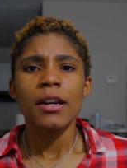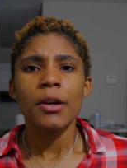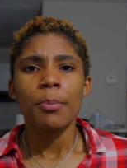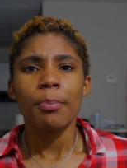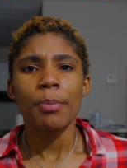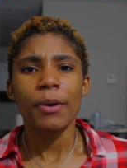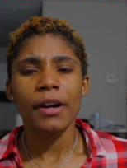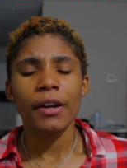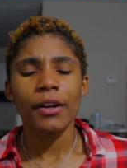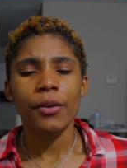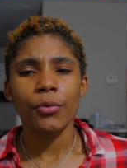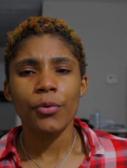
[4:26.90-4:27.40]

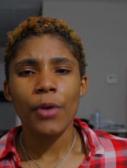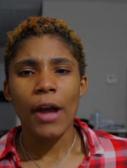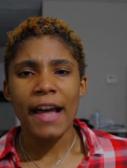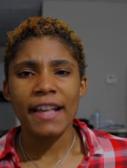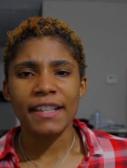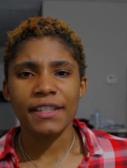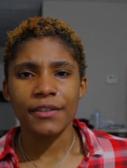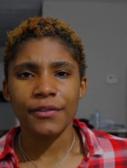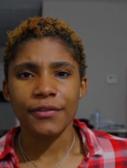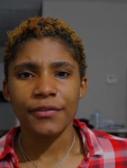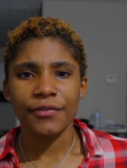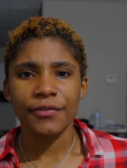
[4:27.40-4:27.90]
But
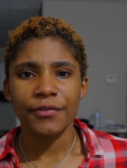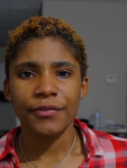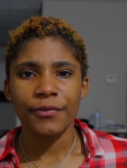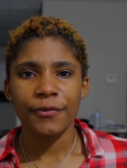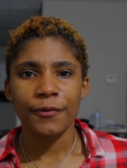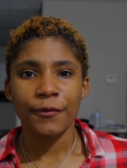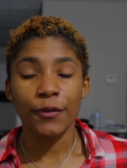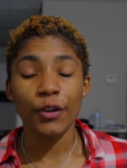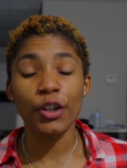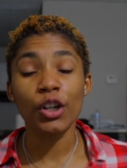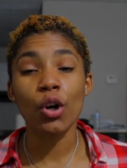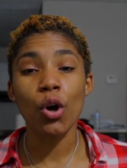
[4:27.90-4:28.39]

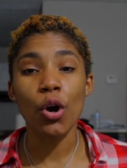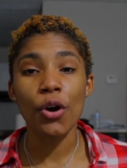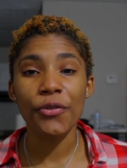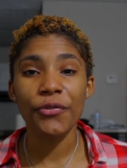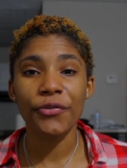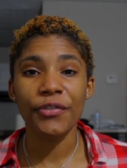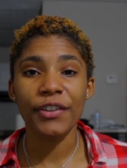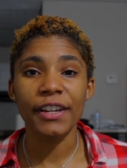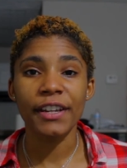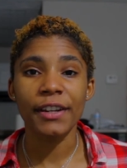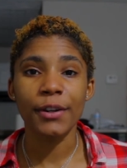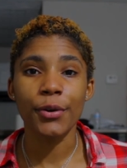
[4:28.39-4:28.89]
for
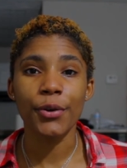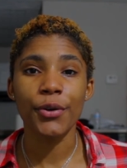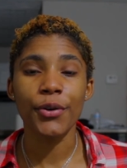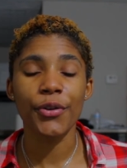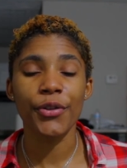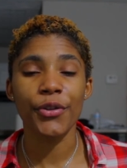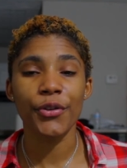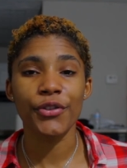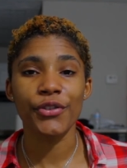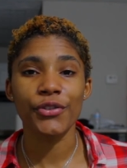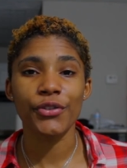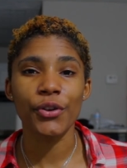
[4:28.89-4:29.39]
COVID,
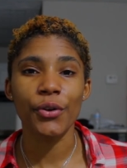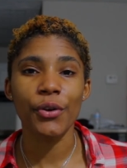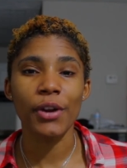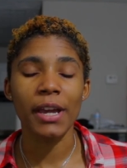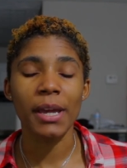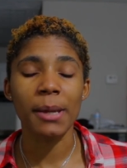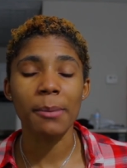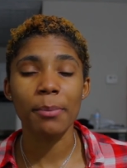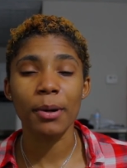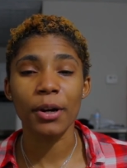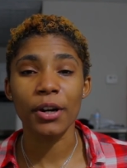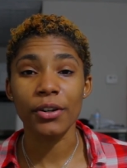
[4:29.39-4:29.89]
there are no
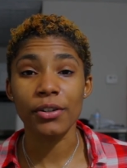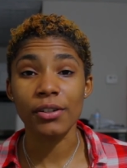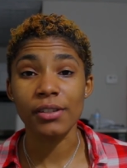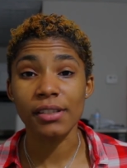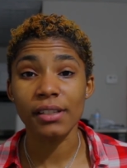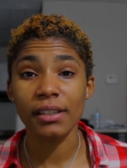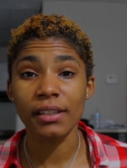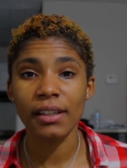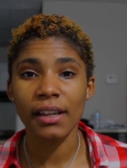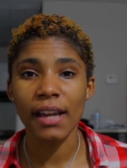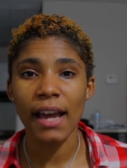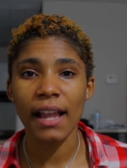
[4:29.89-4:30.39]

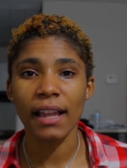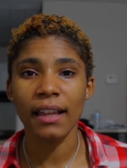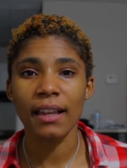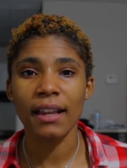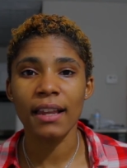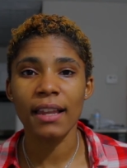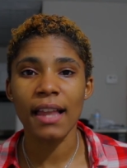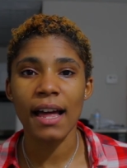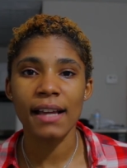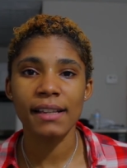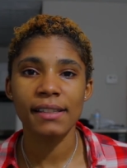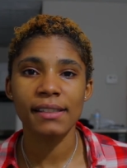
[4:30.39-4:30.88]
in-person
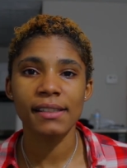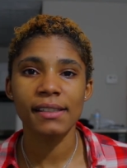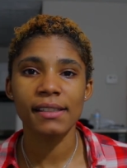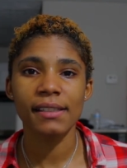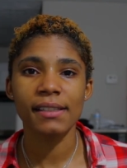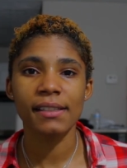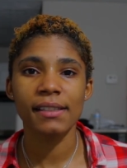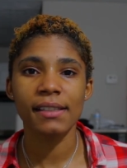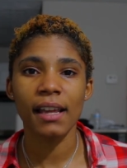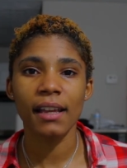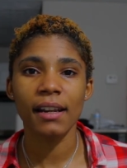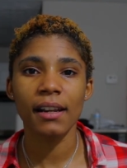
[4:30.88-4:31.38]

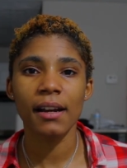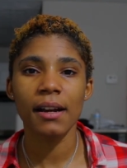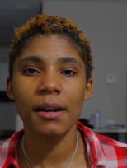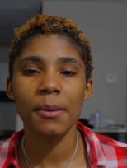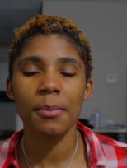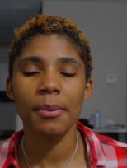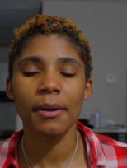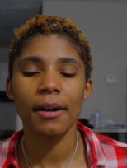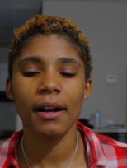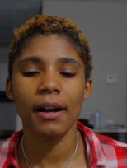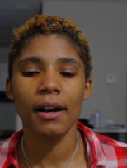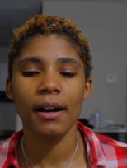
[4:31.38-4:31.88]
classes set
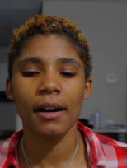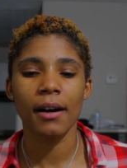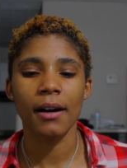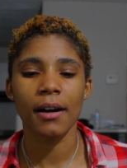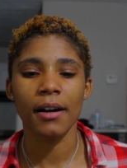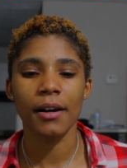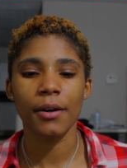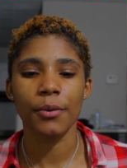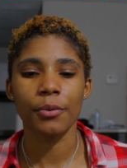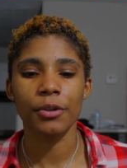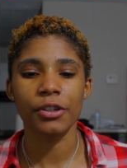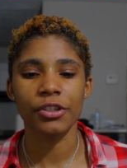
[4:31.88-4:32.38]

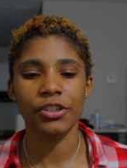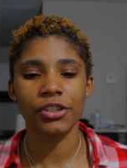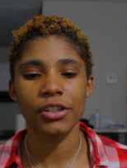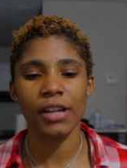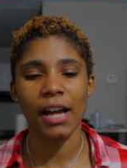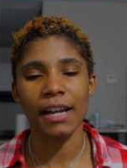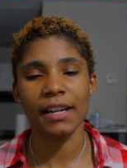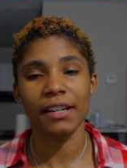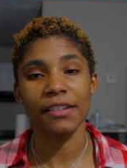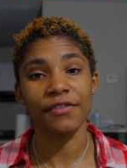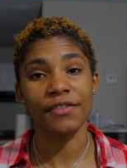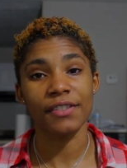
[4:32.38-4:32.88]
up, which
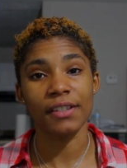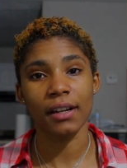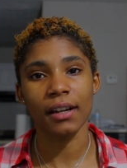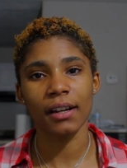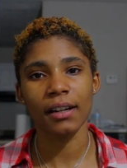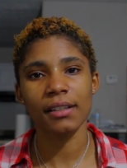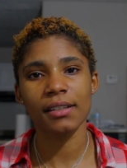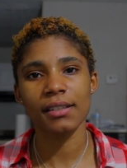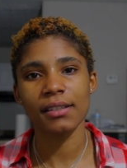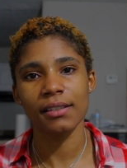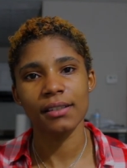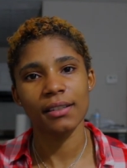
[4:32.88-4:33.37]
kind of
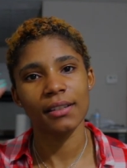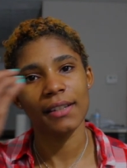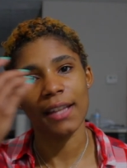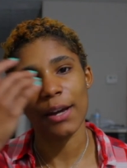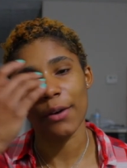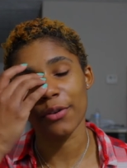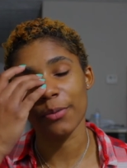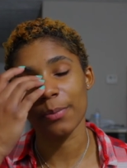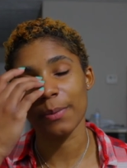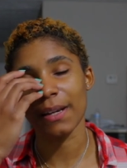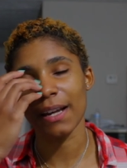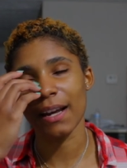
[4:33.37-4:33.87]
sucks.
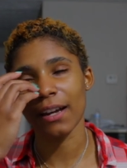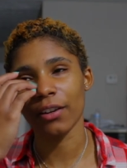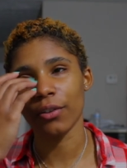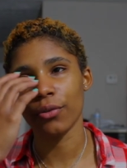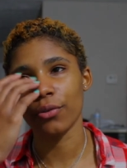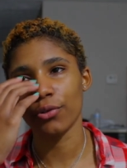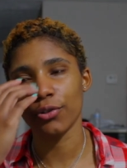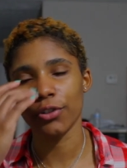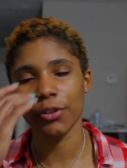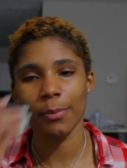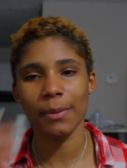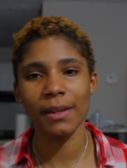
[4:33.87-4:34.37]
That would be kind of
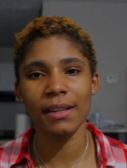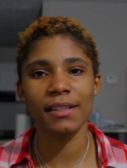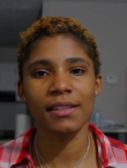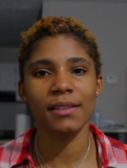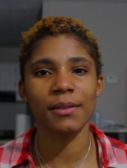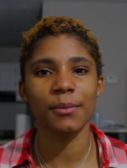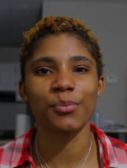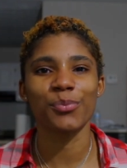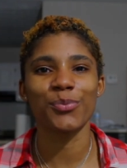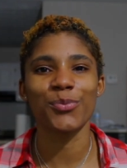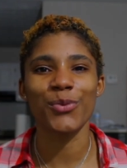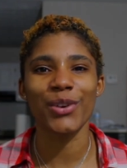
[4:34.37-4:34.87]
cool to meet
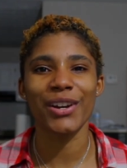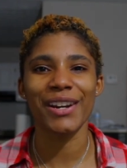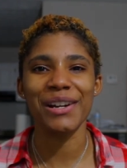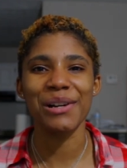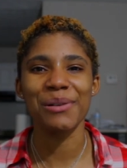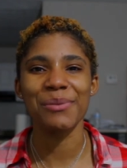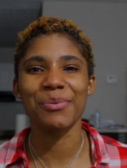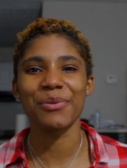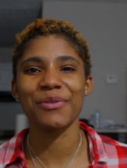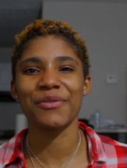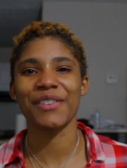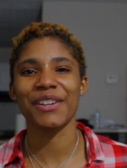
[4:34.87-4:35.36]
some
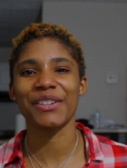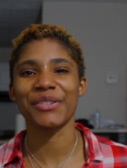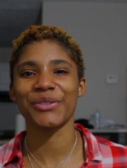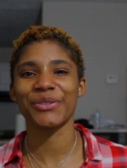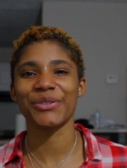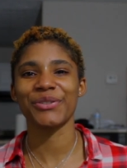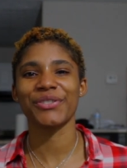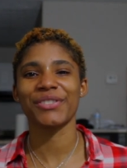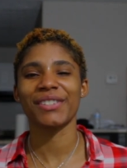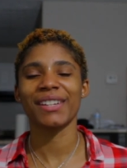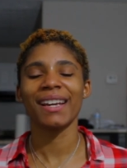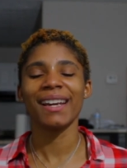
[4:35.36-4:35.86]
1L
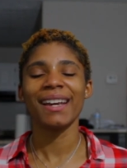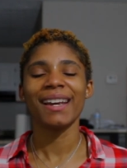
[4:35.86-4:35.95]
professors.